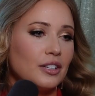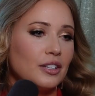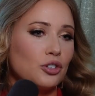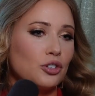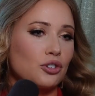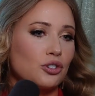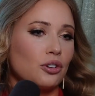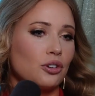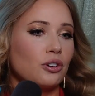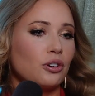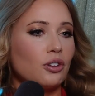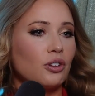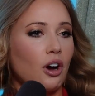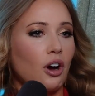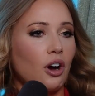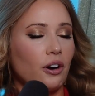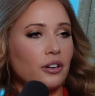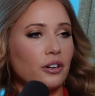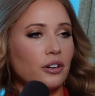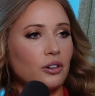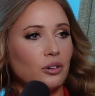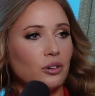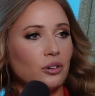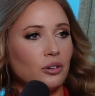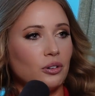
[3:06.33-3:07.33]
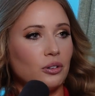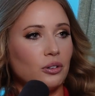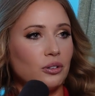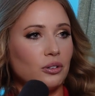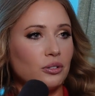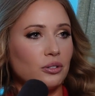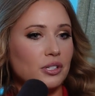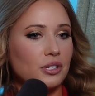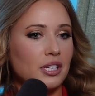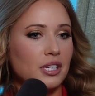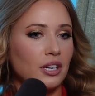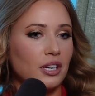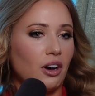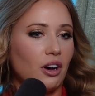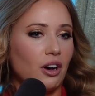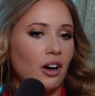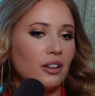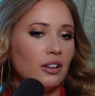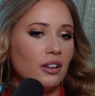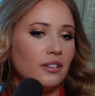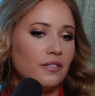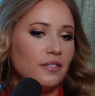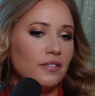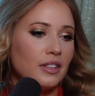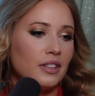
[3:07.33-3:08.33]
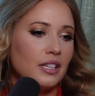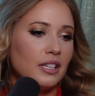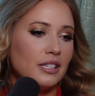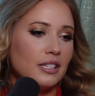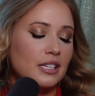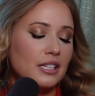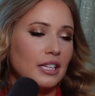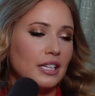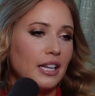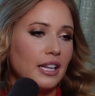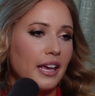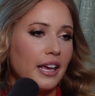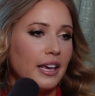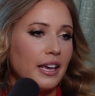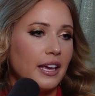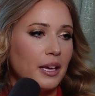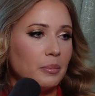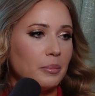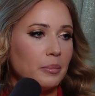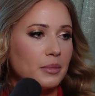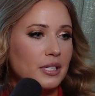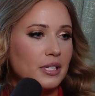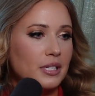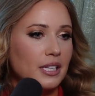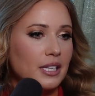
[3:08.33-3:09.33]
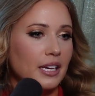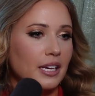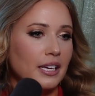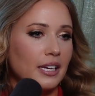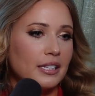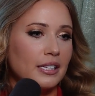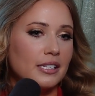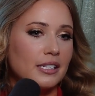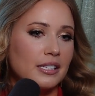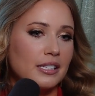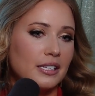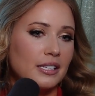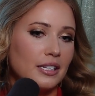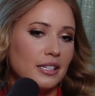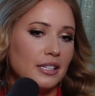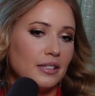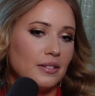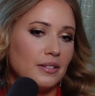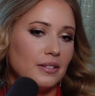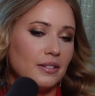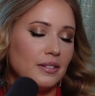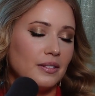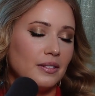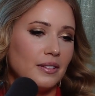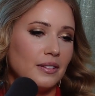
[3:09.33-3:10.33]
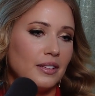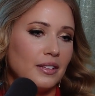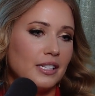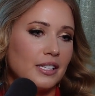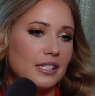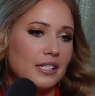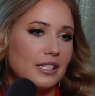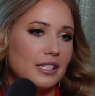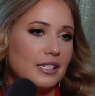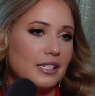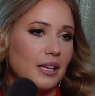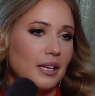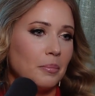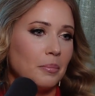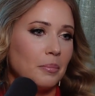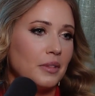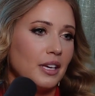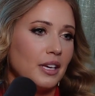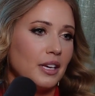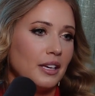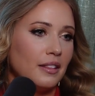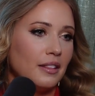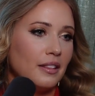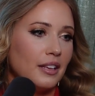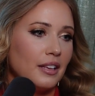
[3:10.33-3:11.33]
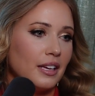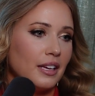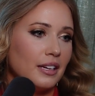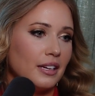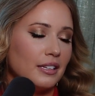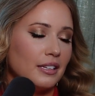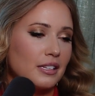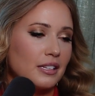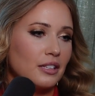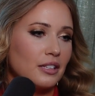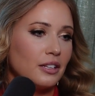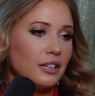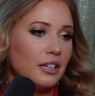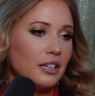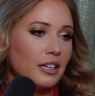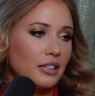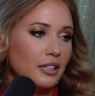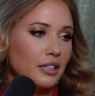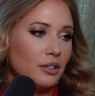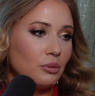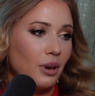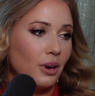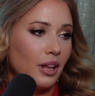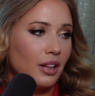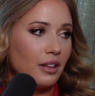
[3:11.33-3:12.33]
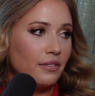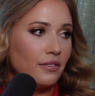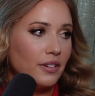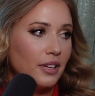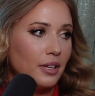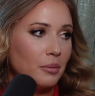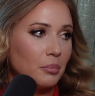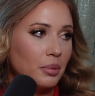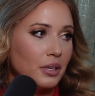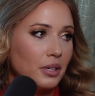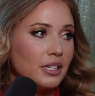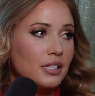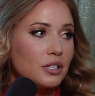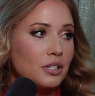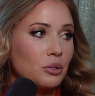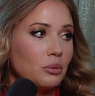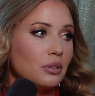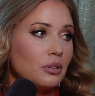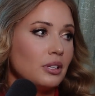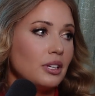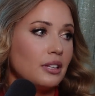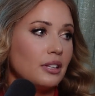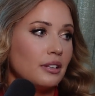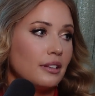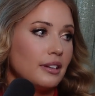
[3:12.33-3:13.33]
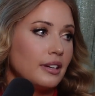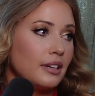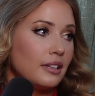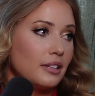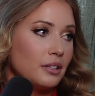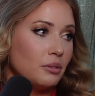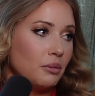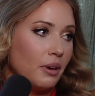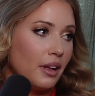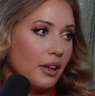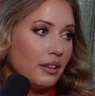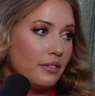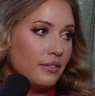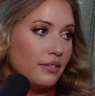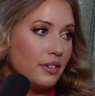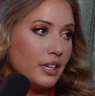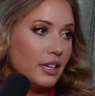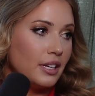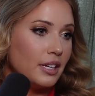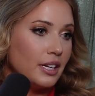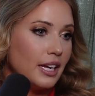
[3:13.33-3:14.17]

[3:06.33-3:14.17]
journal articles and all of these claims that this is something that is clinically relevant, but is it really clinically relevant?